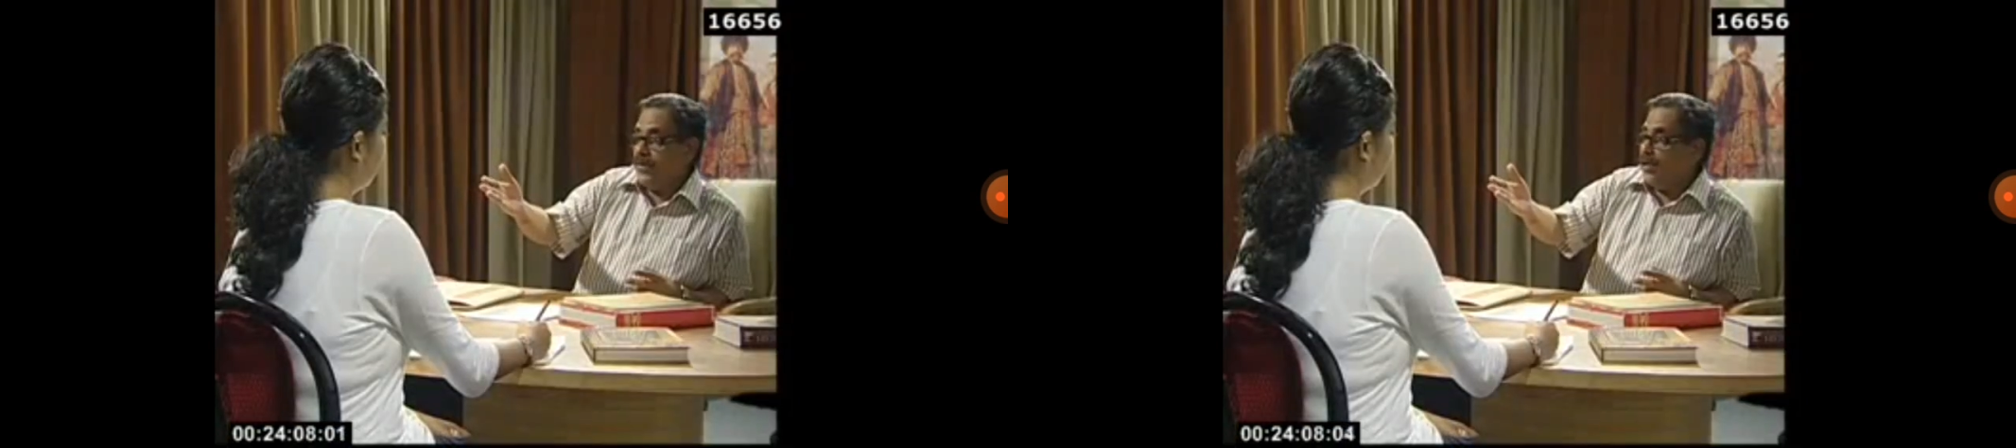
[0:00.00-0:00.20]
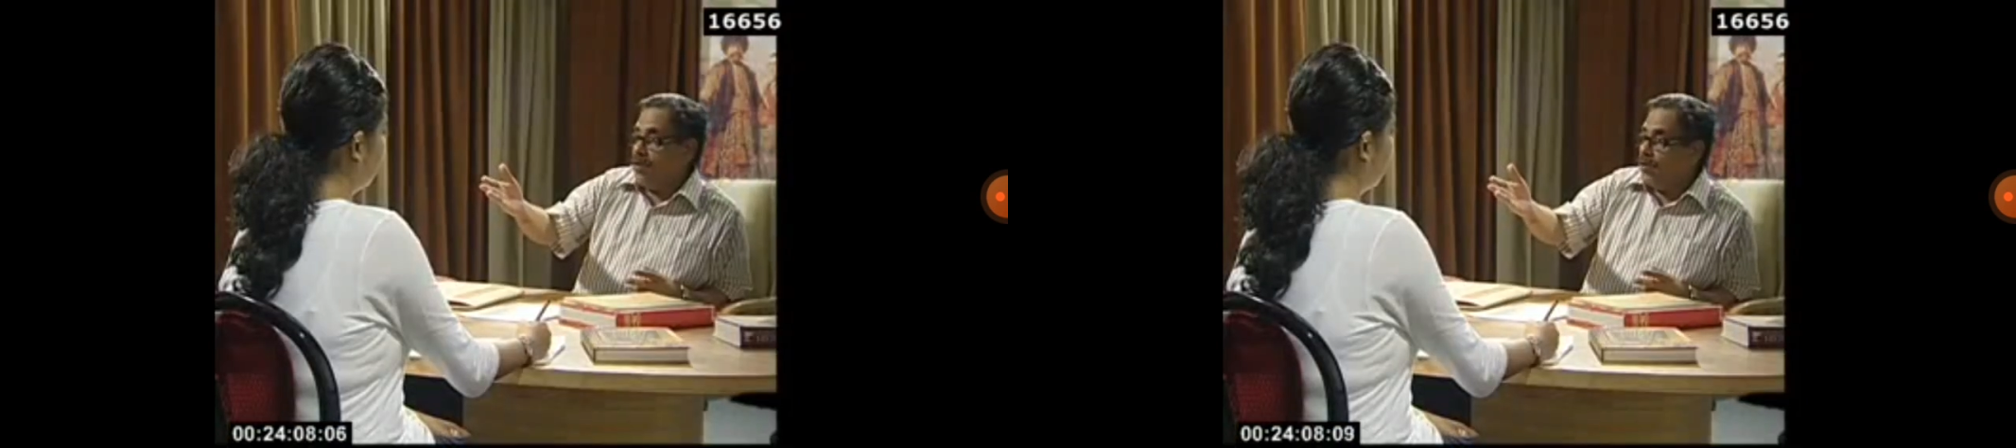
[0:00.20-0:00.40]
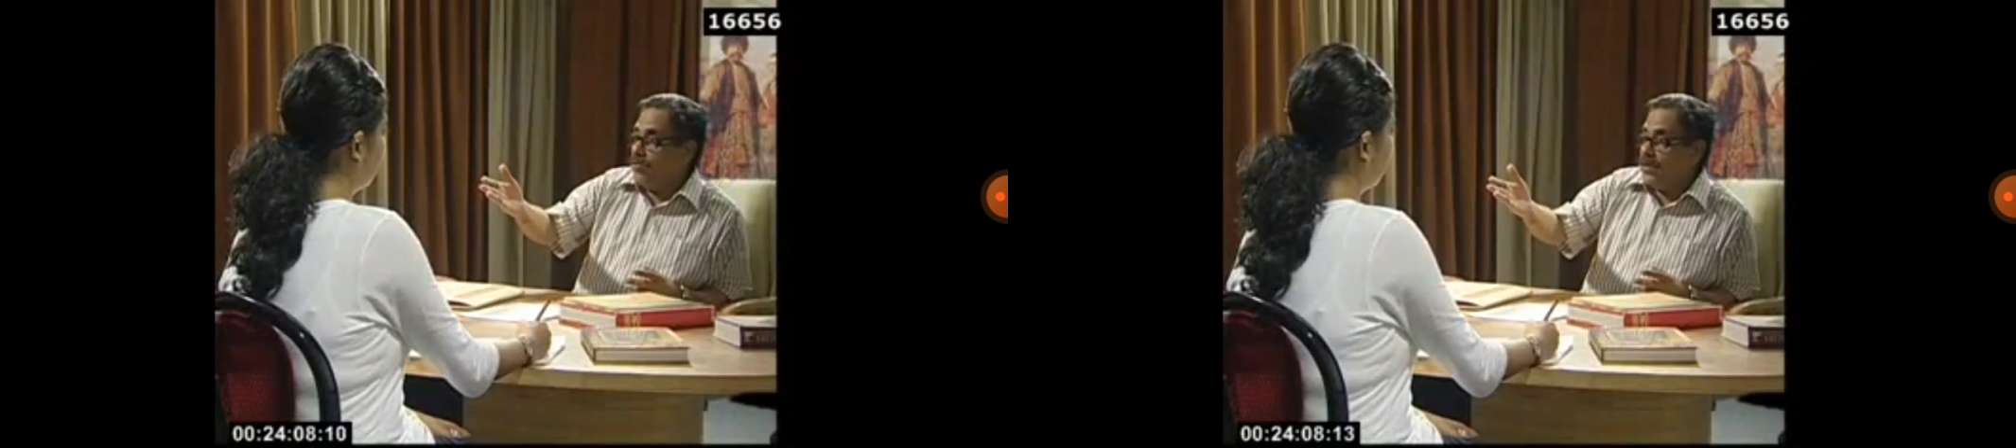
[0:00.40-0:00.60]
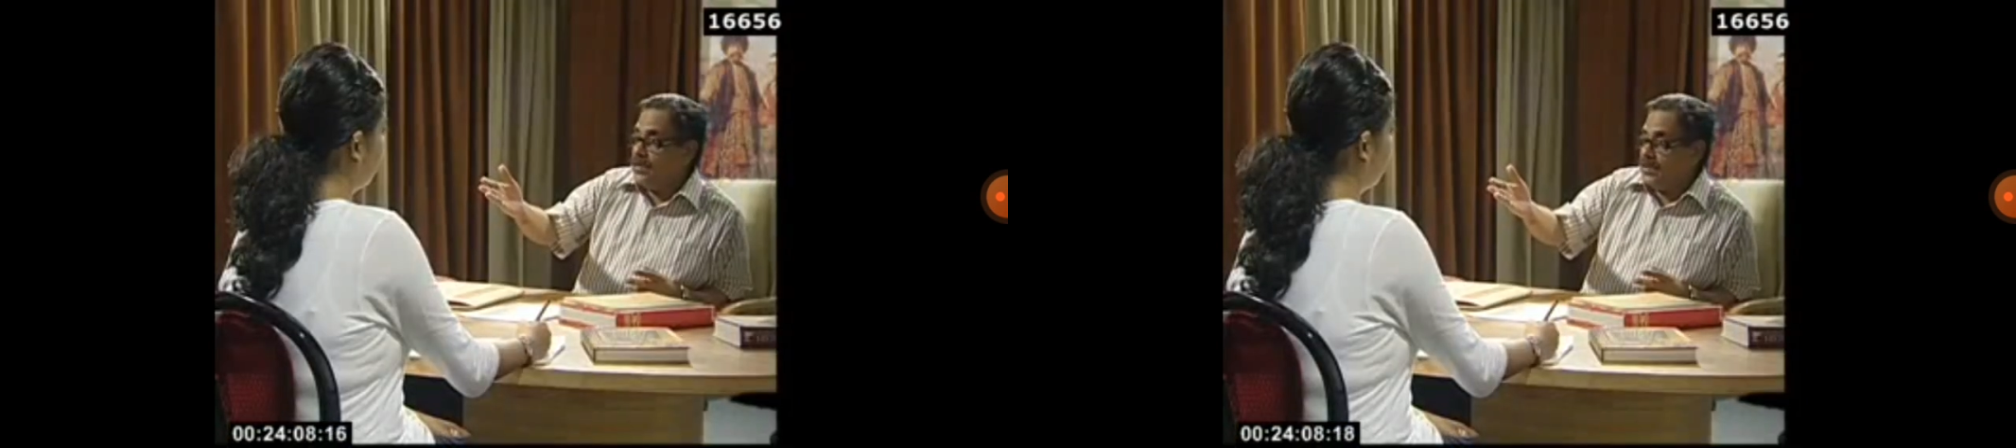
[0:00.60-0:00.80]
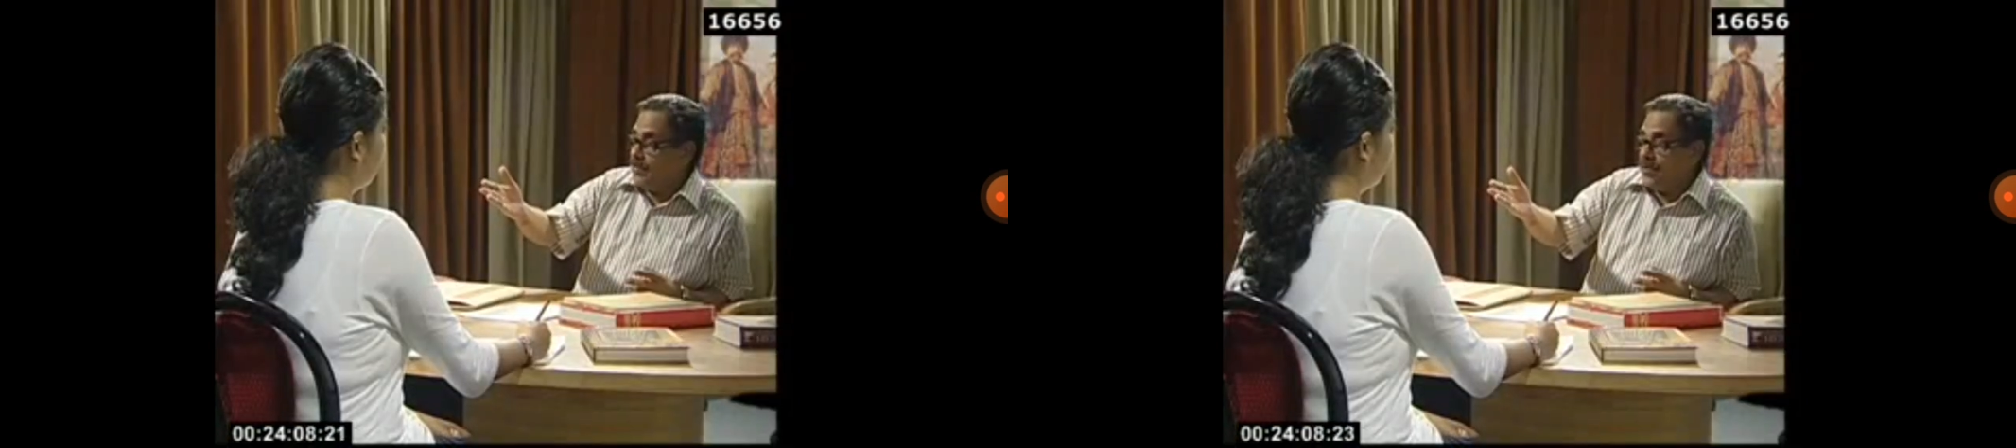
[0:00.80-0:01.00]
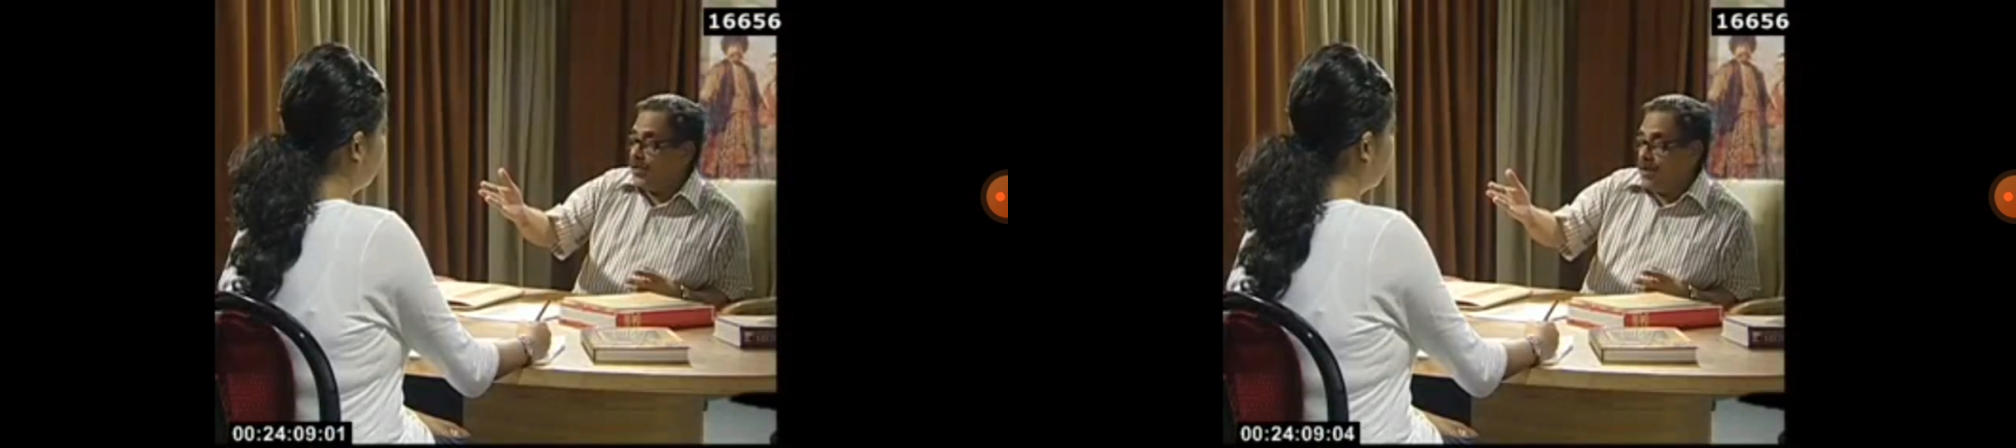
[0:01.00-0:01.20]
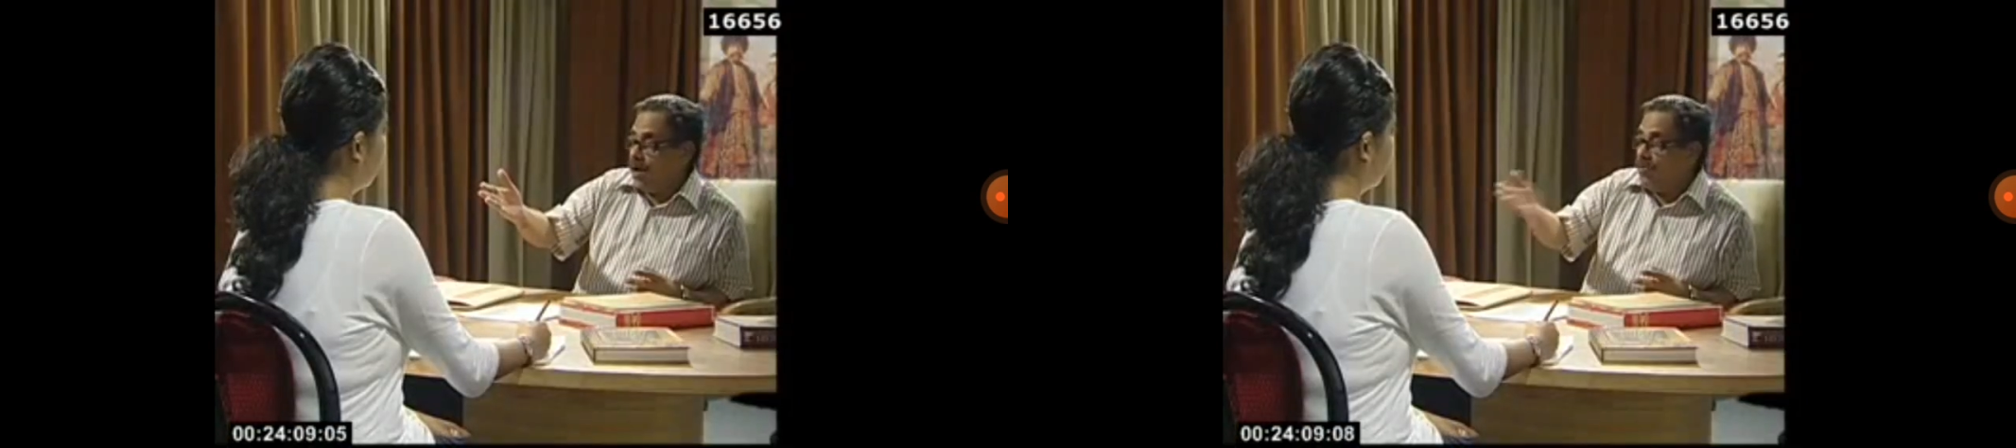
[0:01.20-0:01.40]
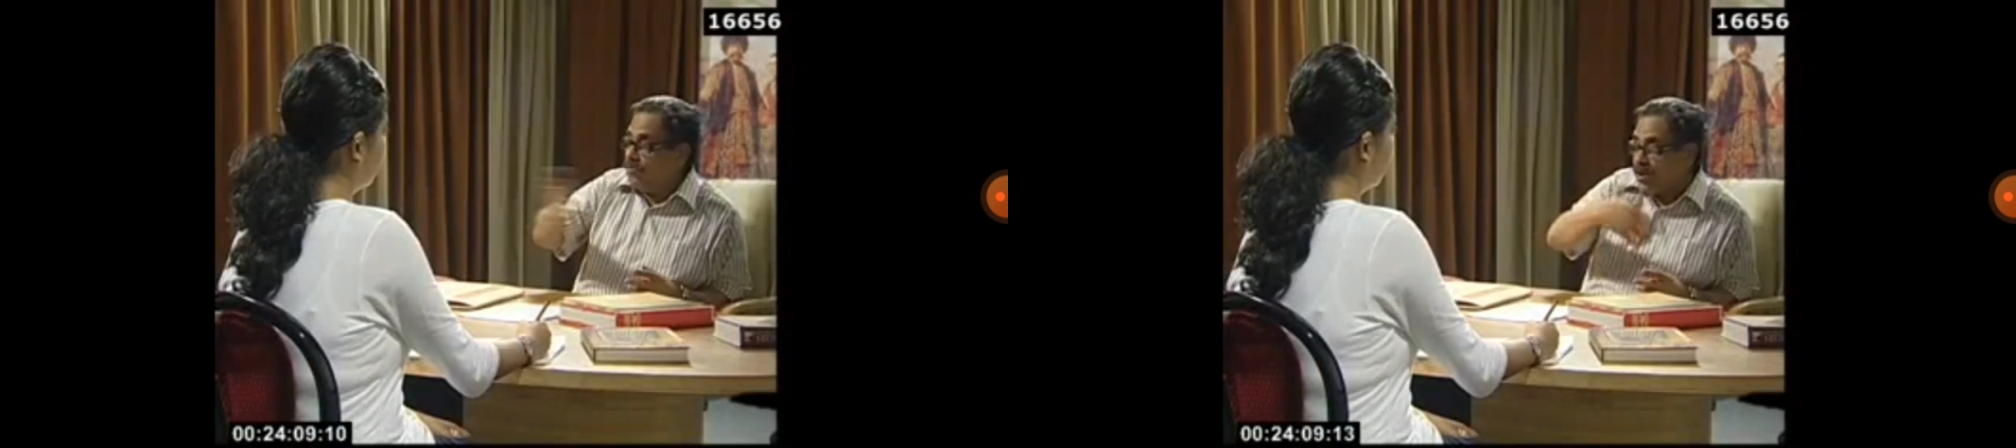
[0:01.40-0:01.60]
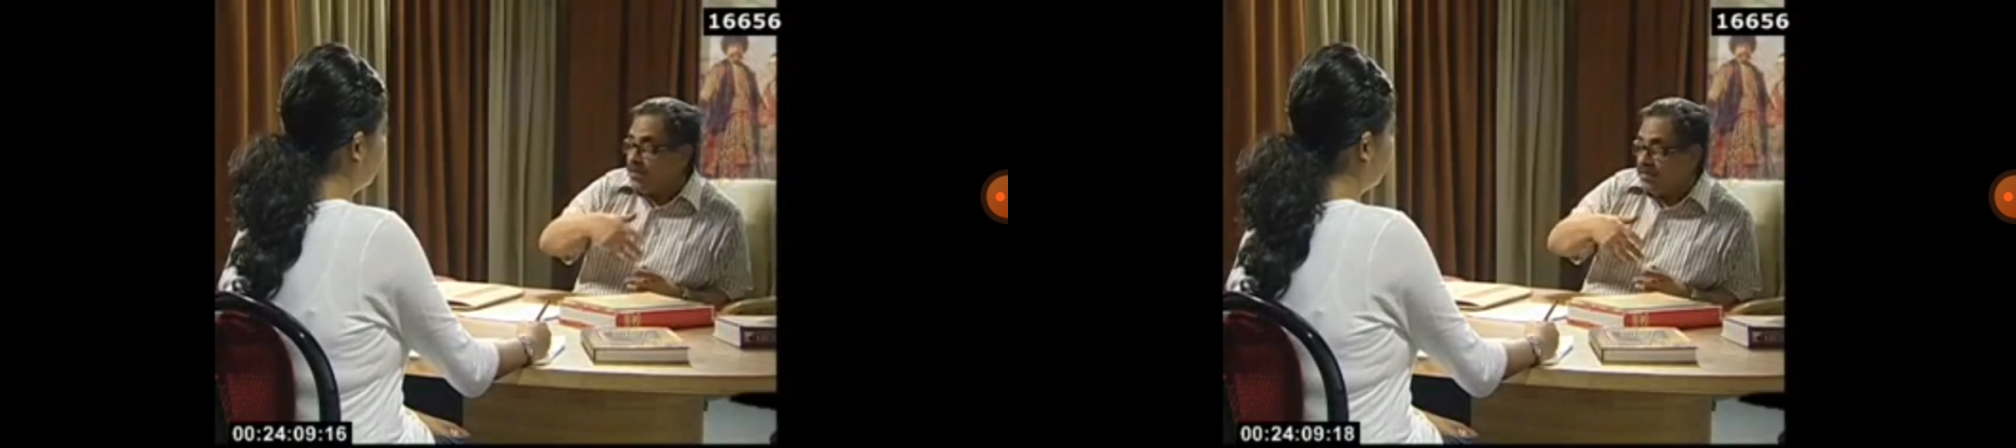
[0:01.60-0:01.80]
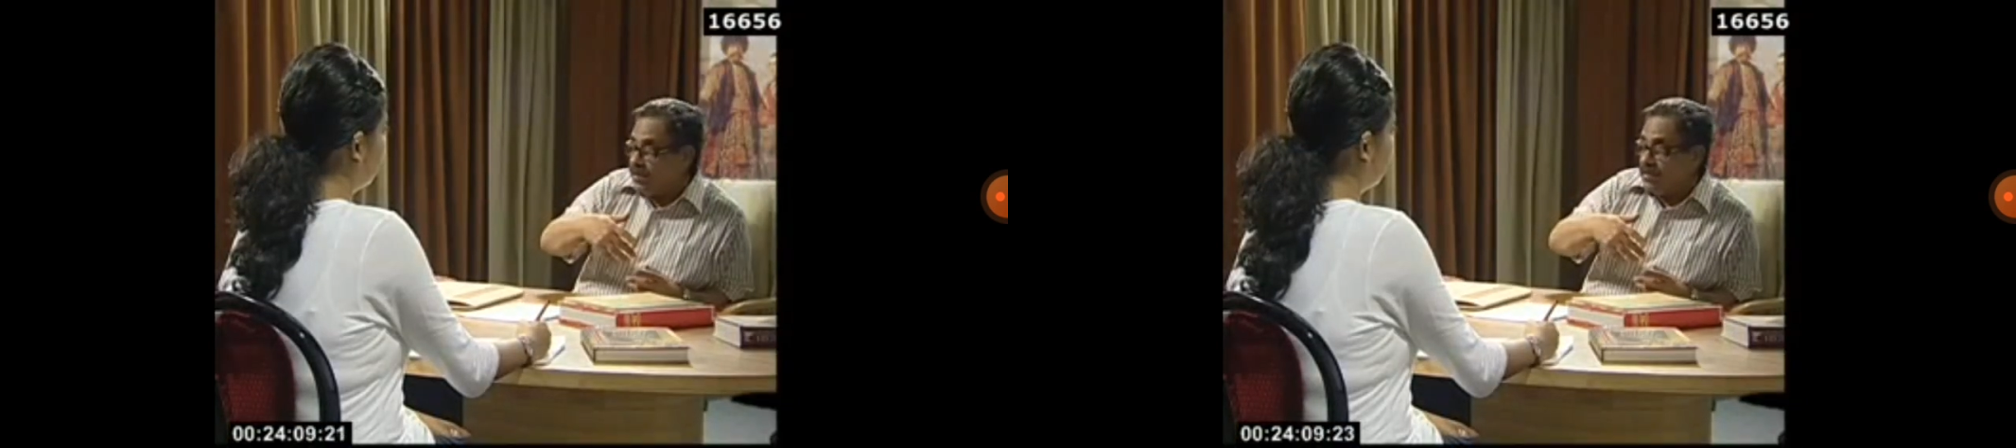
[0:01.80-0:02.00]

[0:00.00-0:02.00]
when Cornwall is able to outwit